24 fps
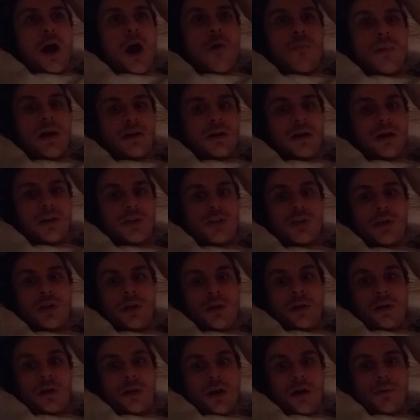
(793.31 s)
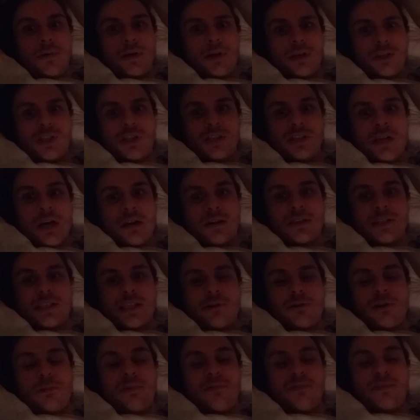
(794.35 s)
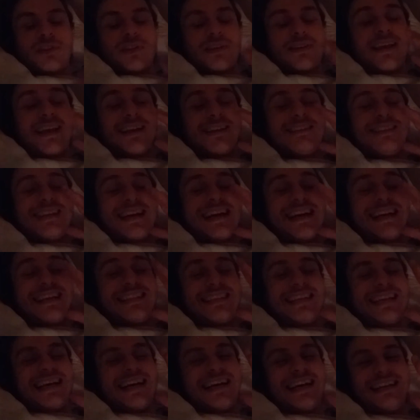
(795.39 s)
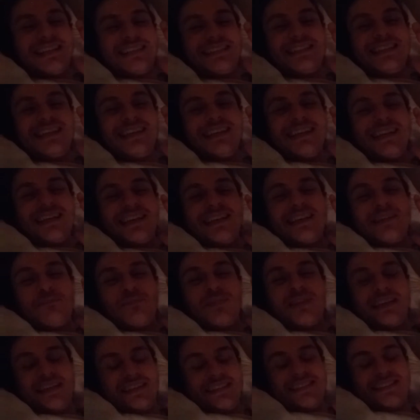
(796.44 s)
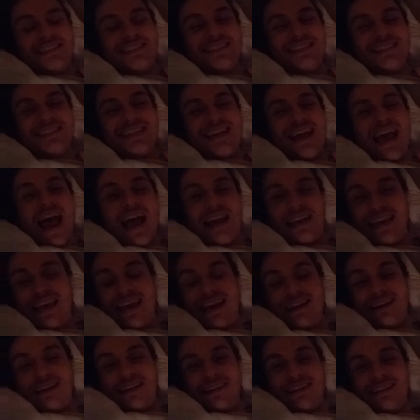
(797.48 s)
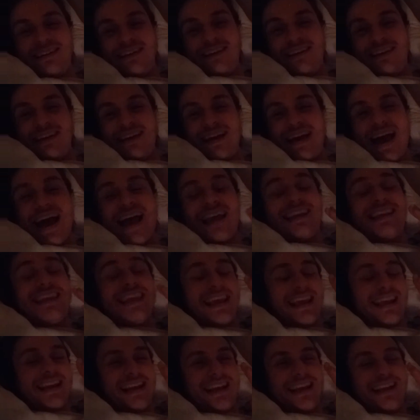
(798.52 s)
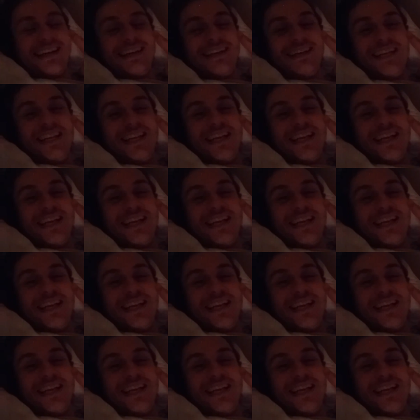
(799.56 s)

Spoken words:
Oh my gosh, she's not considering kids. Guys, please. I get it.